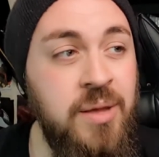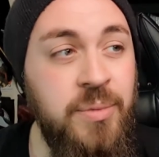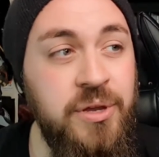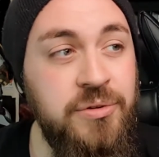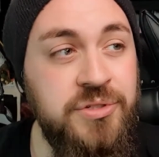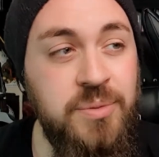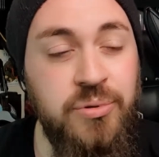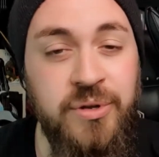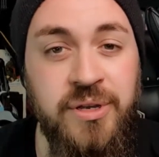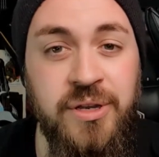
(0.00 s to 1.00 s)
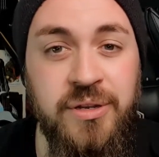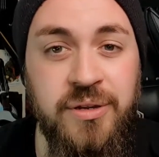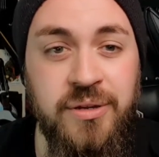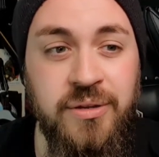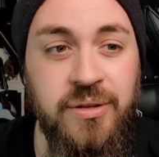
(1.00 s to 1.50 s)
But he also put in,
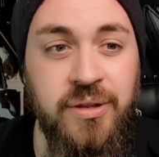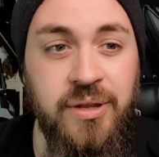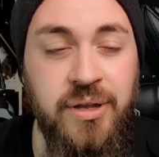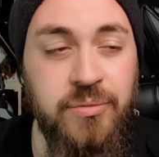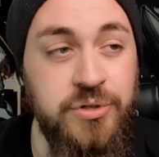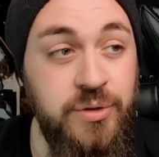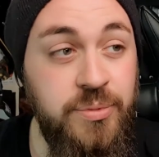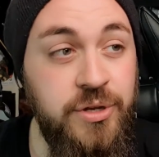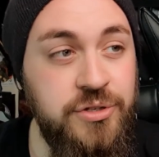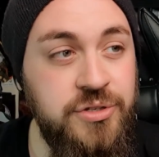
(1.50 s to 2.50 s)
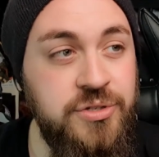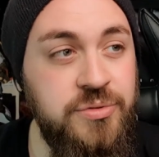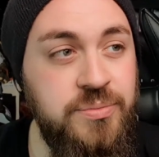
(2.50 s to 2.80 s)
which I purchased,